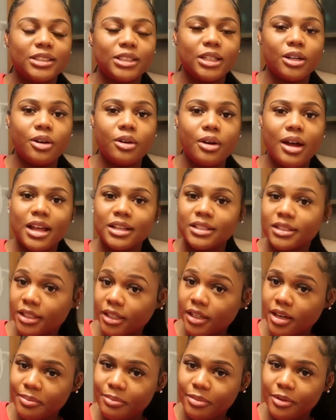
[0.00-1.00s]
so I
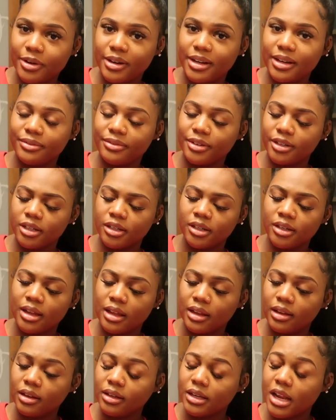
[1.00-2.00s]
stood up or whatever.
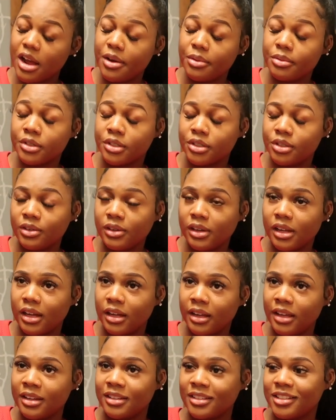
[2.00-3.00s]
I looked down. It was two
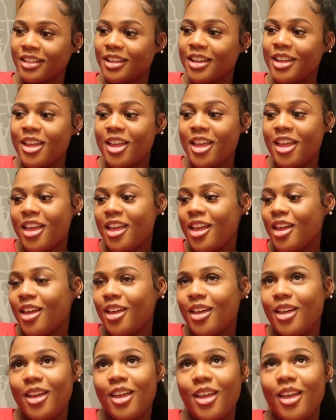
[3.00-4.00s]
lines.
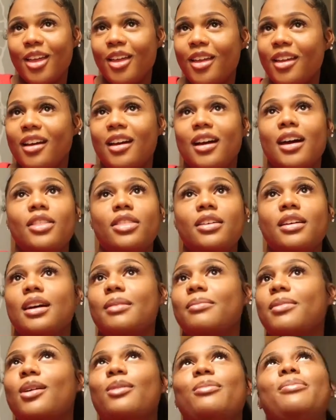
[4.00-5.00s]
I think I
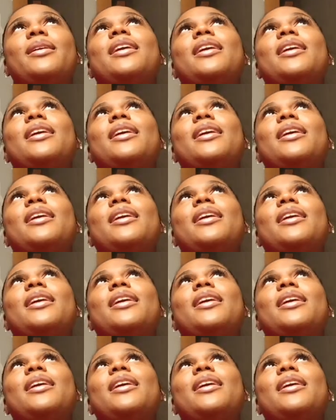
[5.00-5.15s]
about